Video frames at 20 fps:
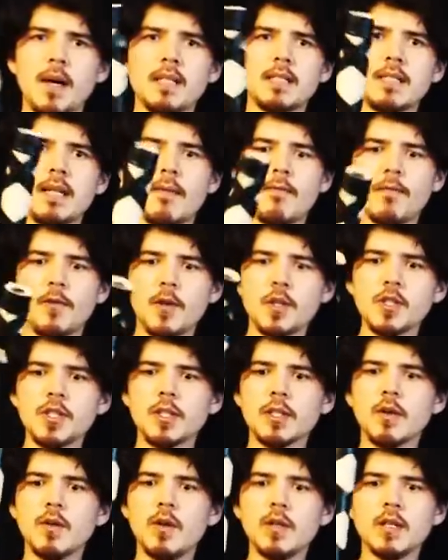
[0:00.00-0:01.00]
by step. First,
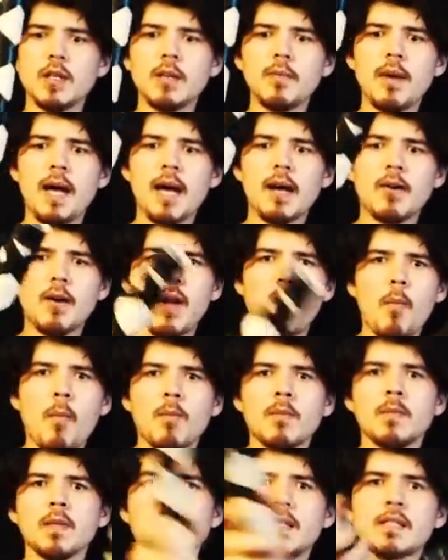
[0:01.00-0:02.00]
you're going to hold in a back grip.
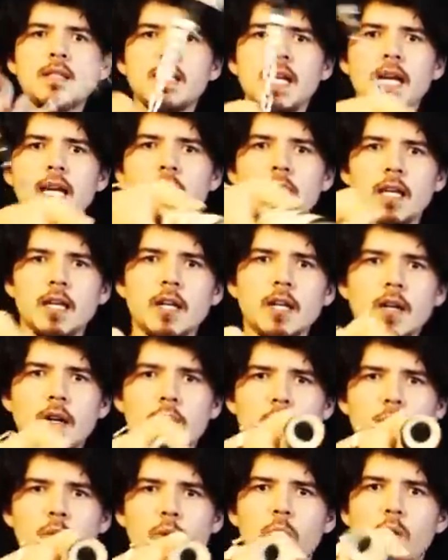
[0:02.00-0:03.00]
Second, you're going
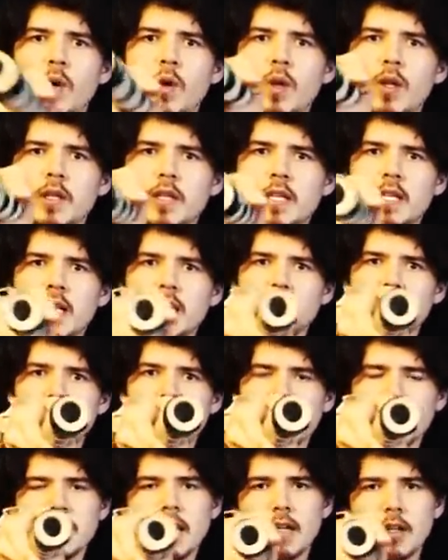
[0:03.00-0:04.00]
to roll the
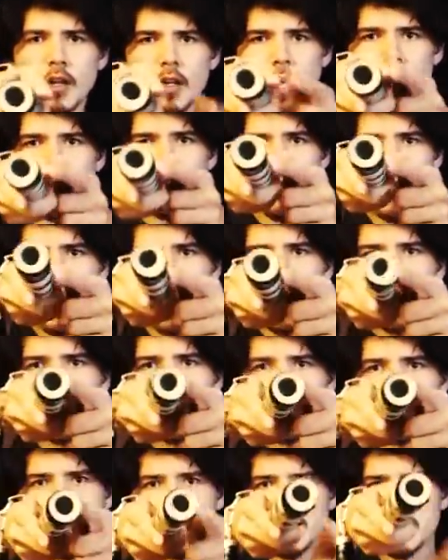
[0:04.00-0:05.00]
nunchuck. Now look, I'm
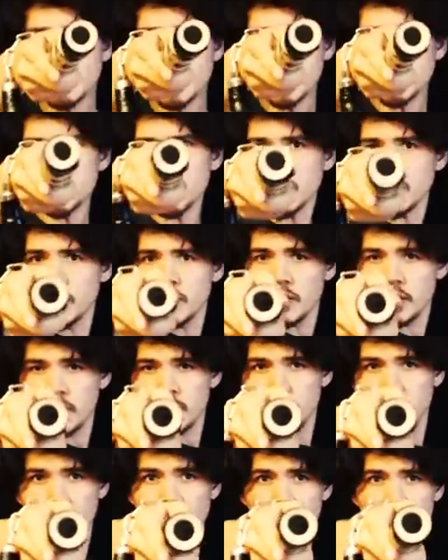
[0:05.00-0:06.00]
pointing this nunchuck
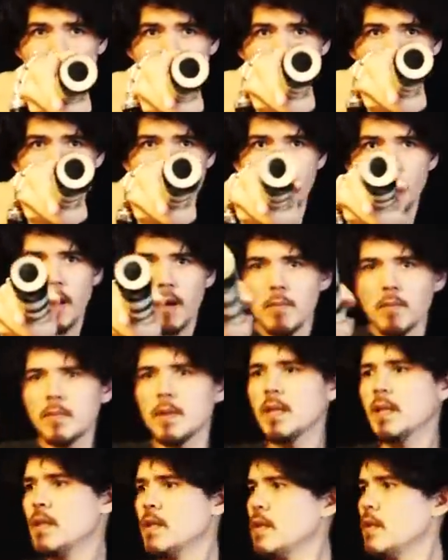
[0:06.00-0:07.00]
straight at the camera.
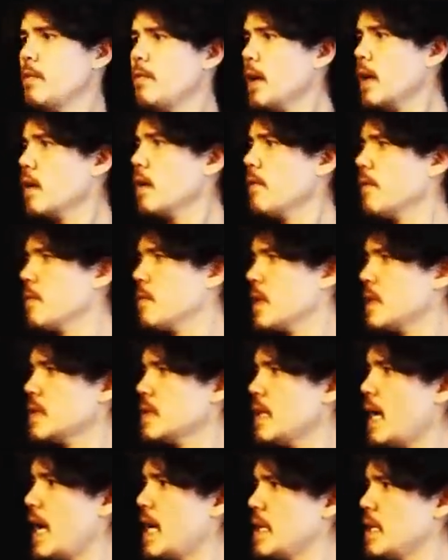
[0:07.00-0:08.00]
So if I go from this
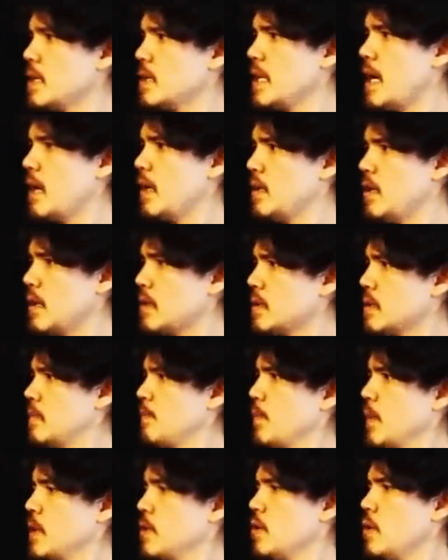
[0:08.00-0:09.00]
side, here's how it looks.
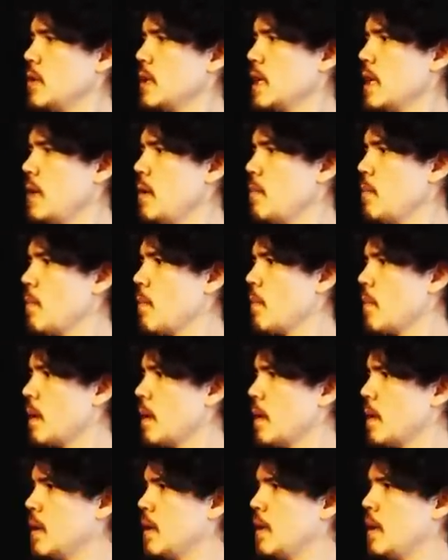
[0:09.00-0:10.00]
It's holding up,
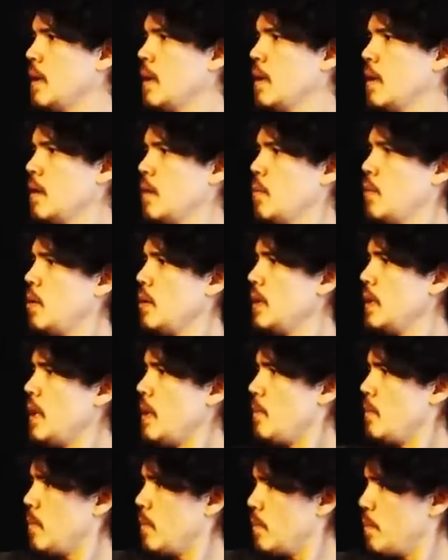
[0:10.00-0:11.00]
pull it
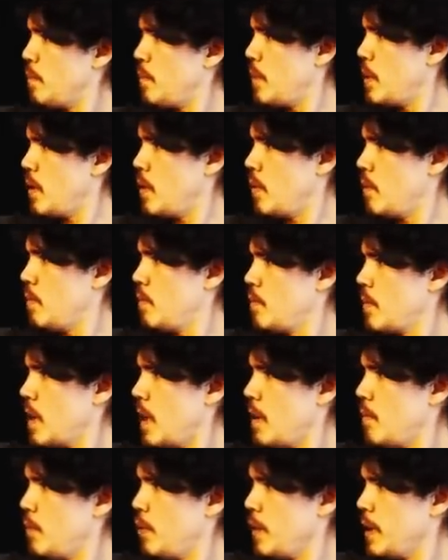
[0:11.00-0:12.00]
up, boom.
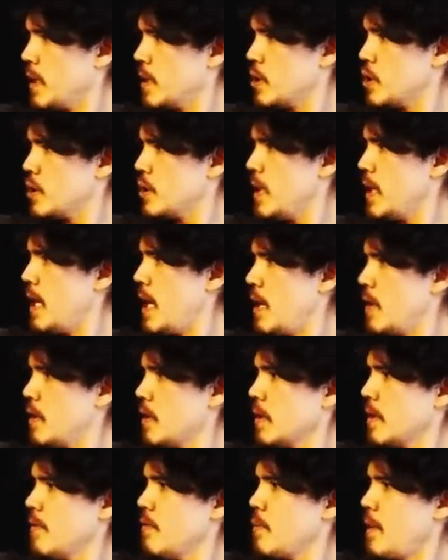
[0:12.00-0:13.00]
I'm pointing straight out.
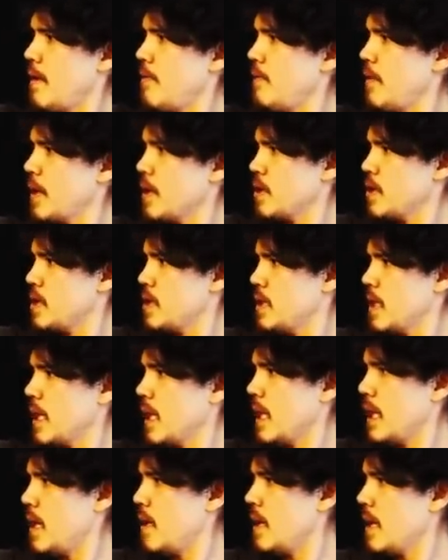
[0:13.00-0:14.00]
Look, even my finger's
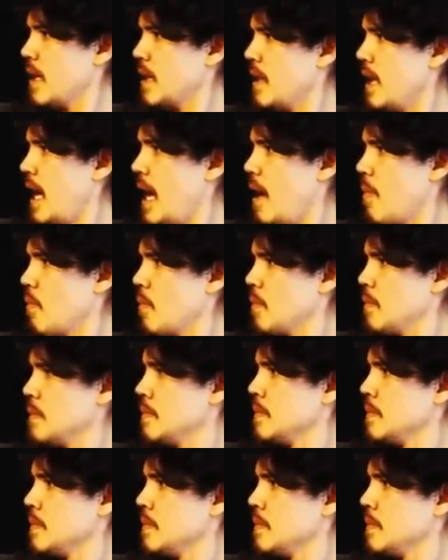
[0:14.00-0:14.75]
sticking out like that